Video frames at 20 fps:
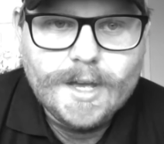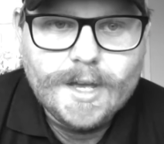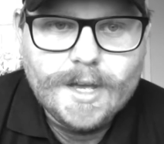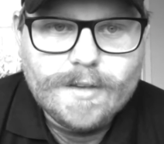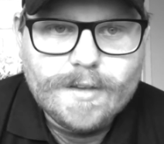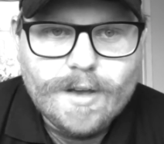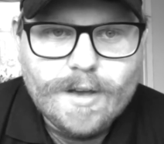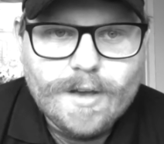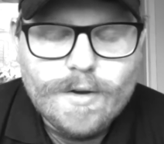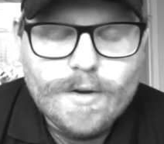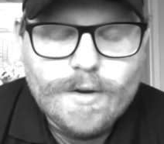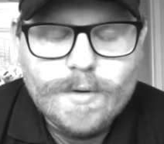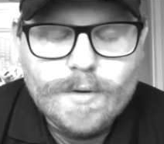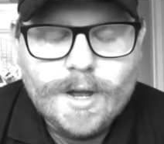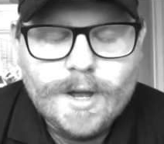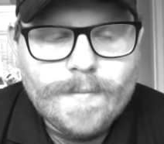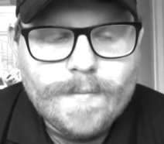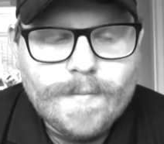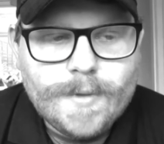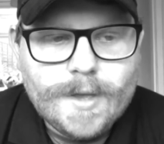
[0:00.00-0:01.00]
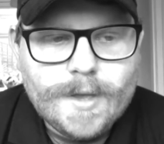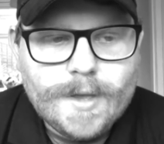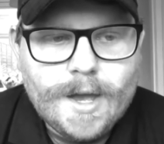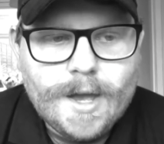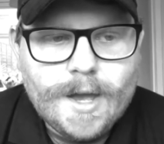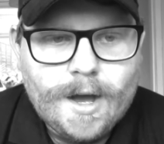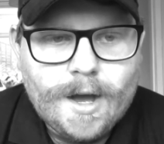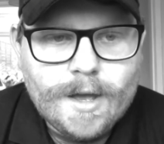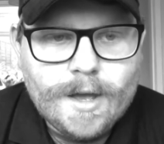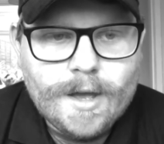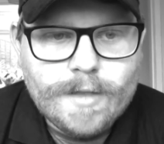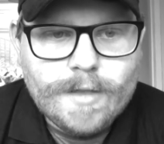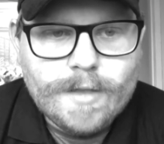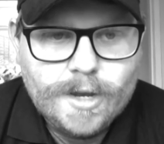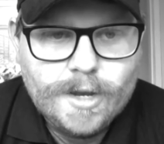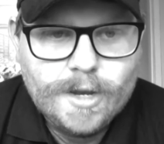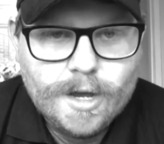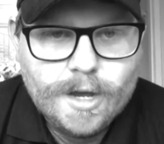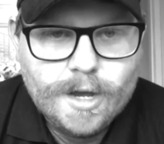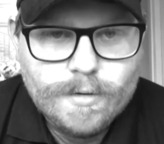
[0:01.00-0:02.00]
So the
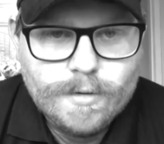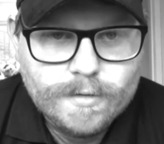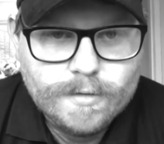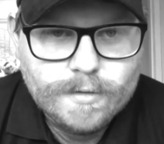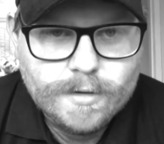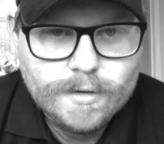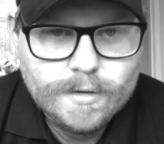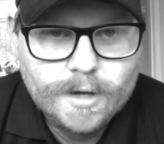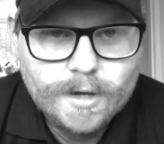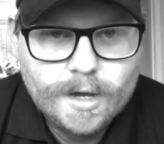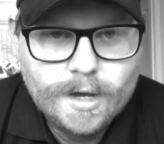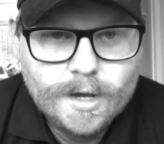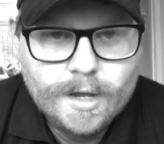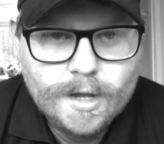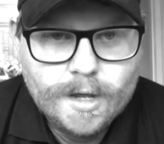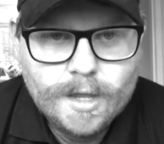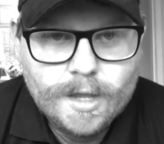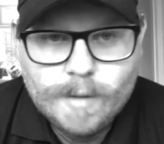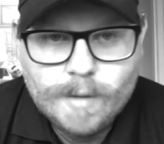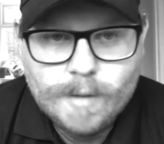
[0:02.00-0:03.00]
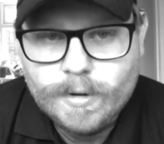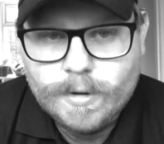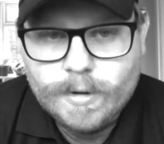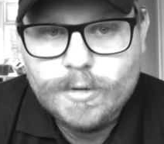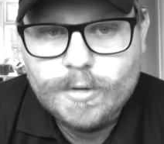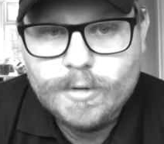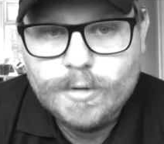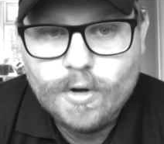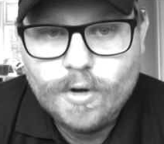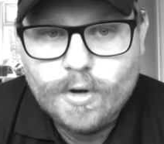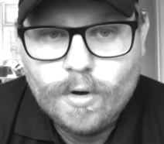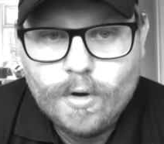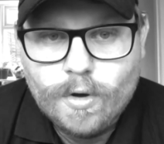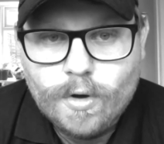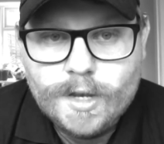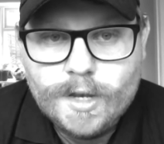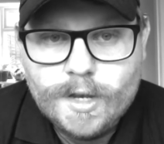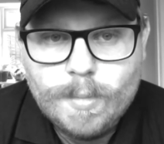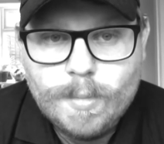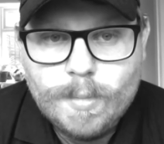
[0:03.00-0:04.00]
videos, they'll probably be short,
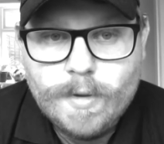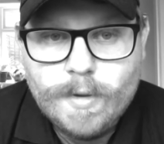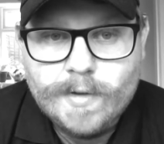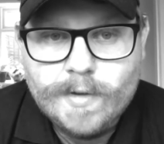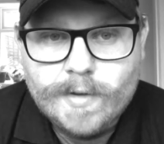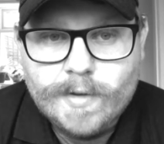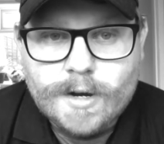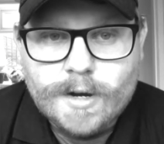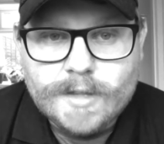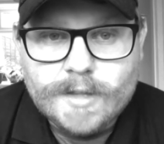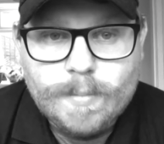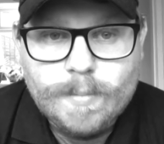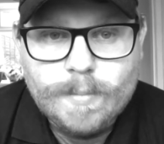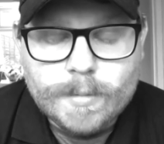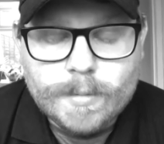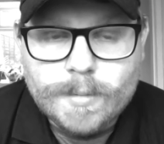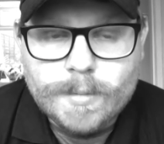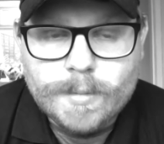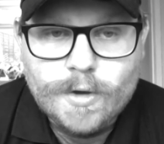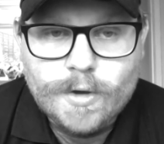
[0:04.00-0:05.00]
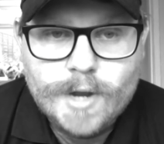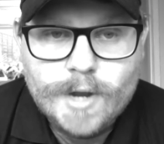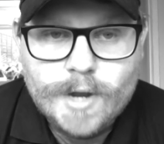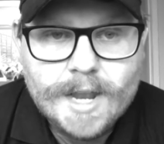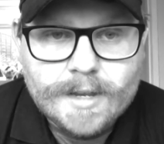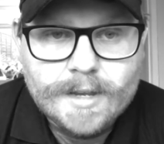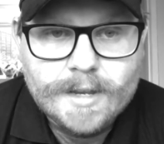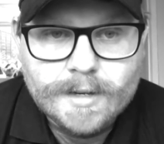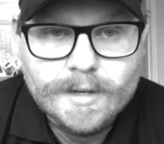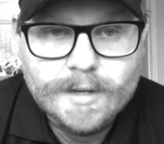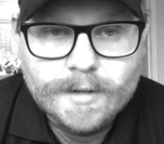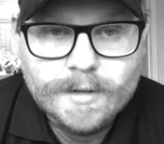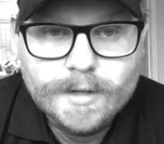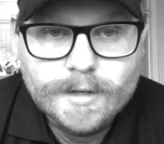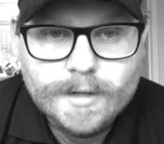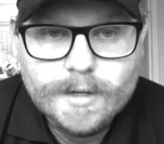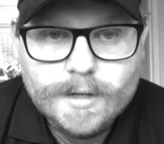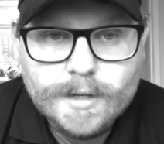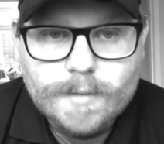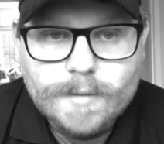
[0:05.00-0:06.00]
and to be perfectly honest, they'll probably be unedited,
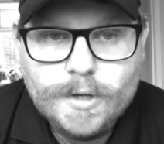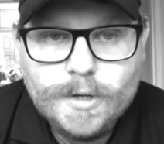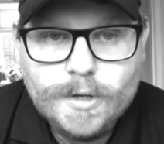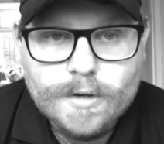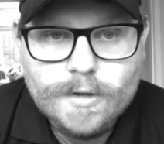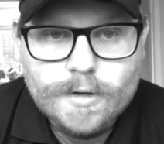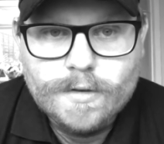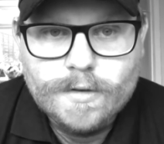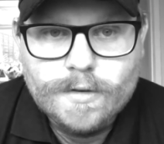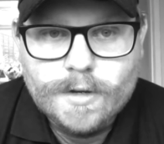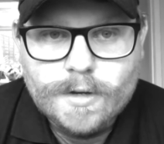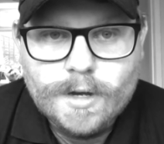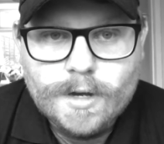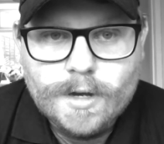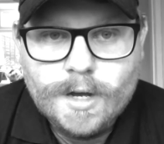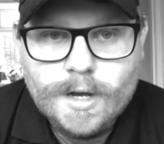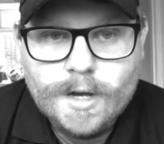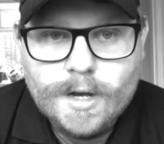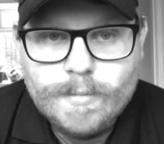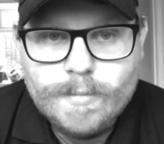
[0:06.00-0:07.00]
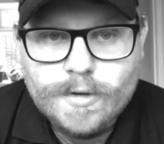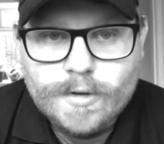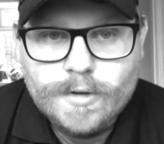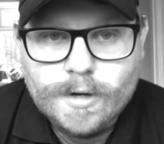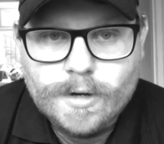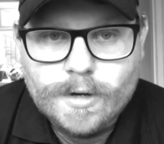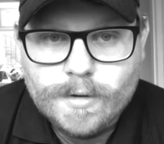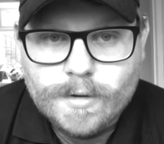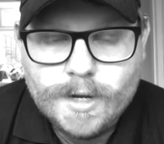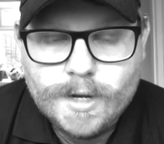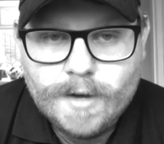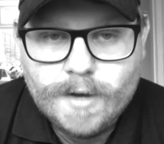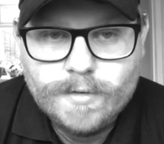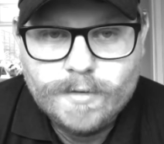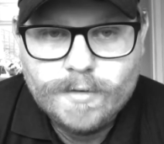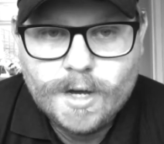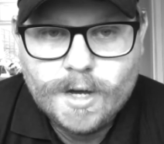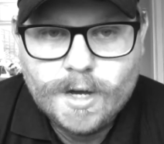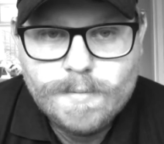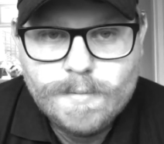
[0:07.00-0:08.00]
because I'm just not going to have
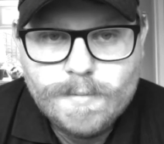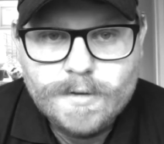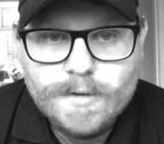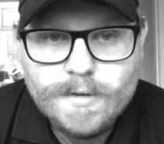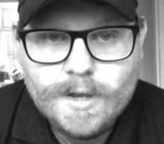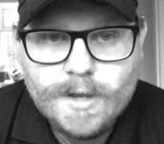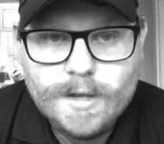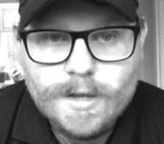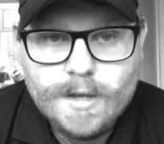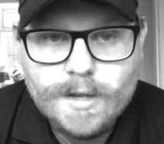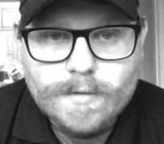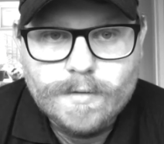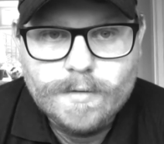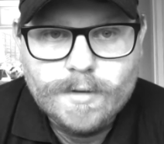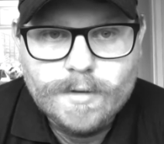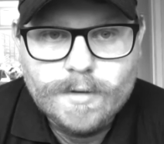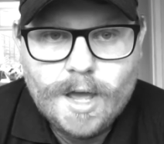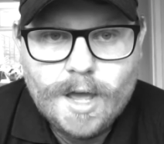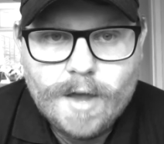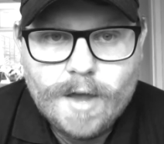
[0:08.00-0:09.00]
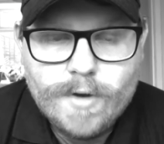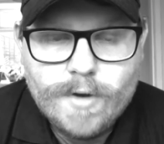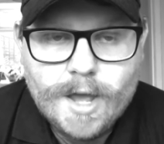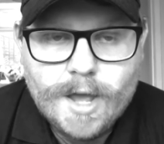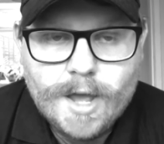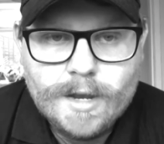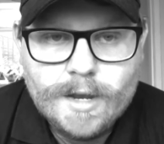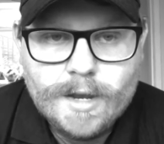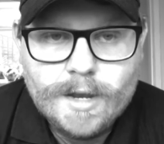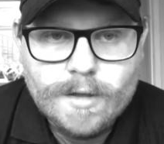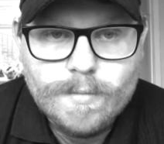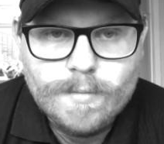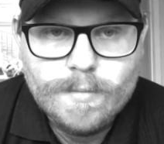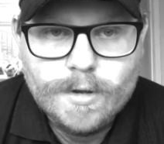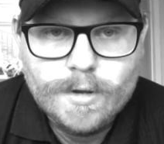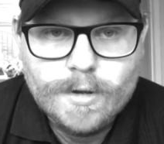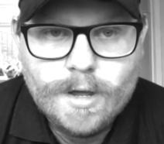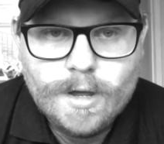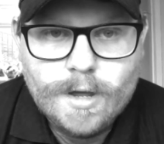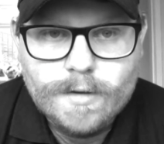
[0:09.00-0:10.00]
time to sit there and edit them.
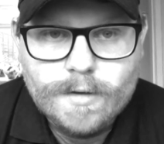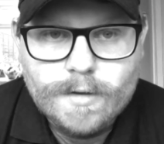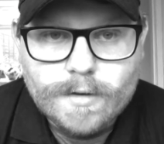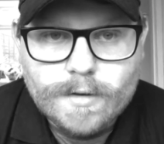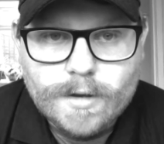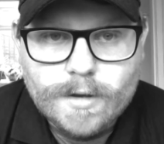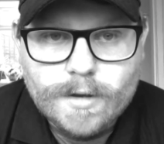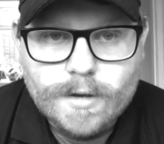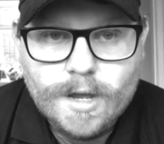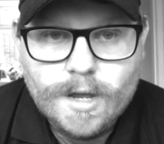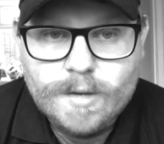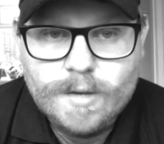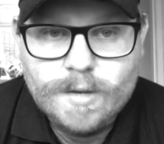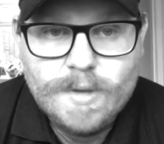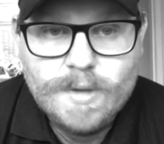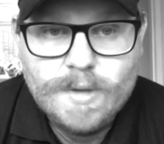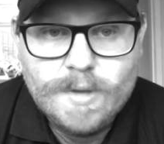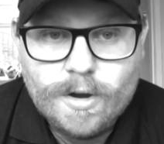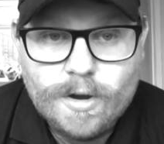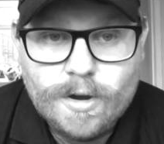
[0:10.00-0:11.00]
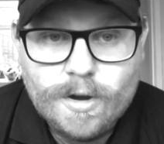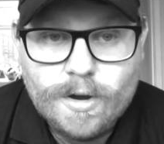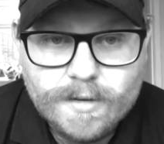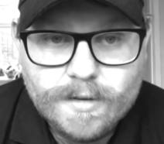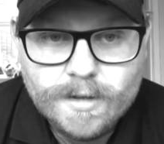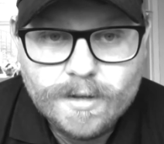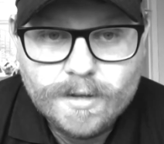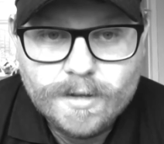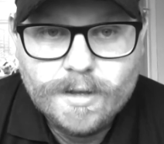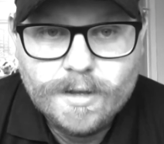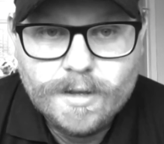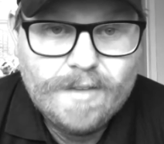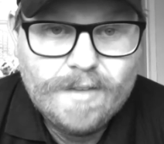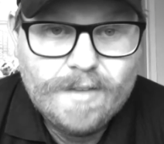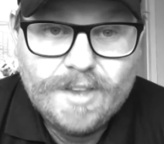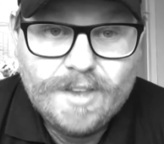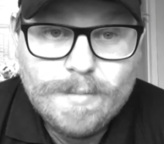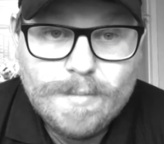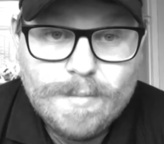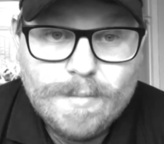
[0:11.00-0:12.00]
And to be honest, you've
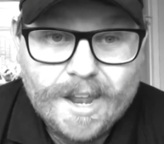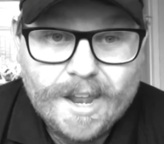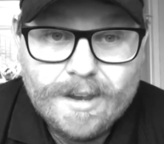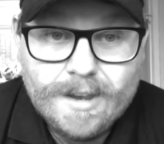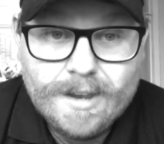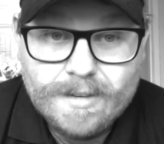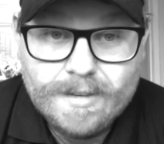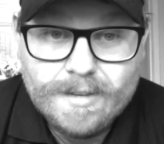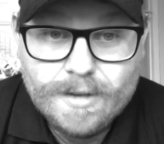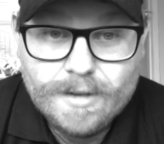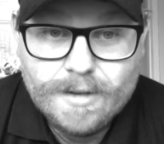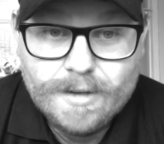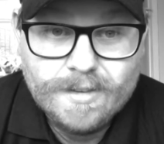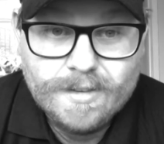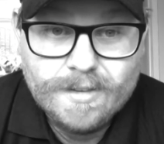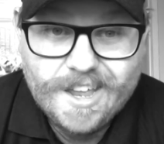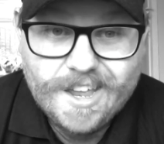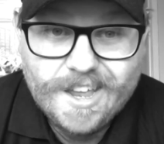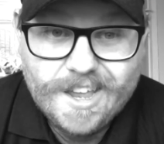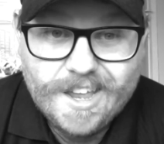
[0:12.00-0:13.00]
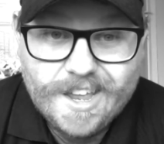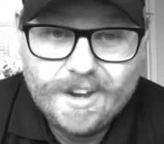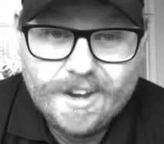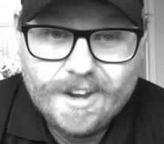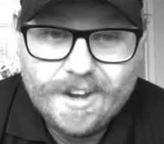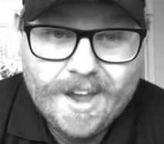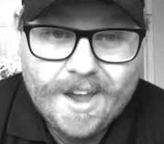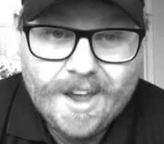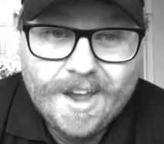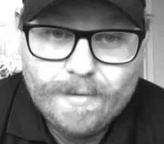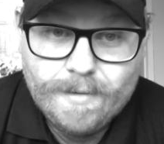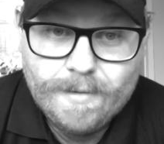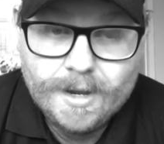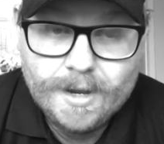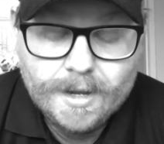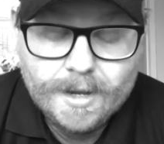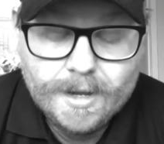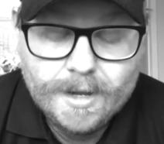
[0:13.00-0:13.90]
seen my editing skills. They're not that great anyway.